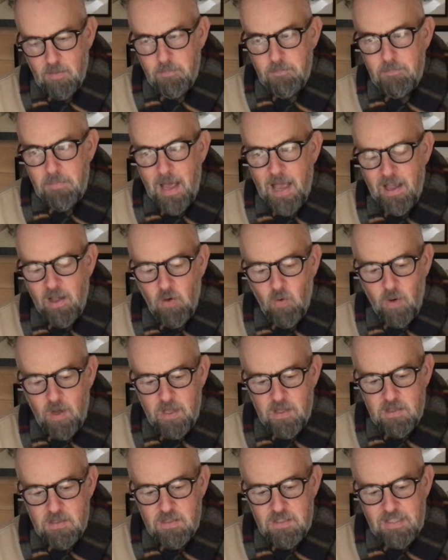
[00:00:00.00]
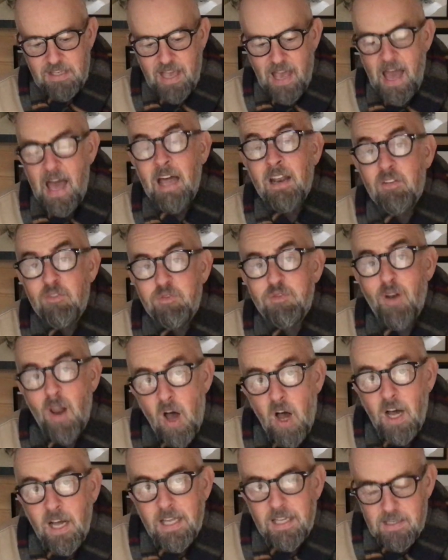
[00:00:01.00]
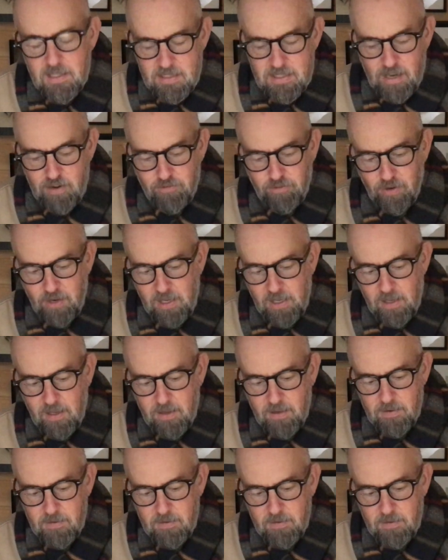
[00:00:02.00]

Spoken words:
Penguins can fly, said Freak.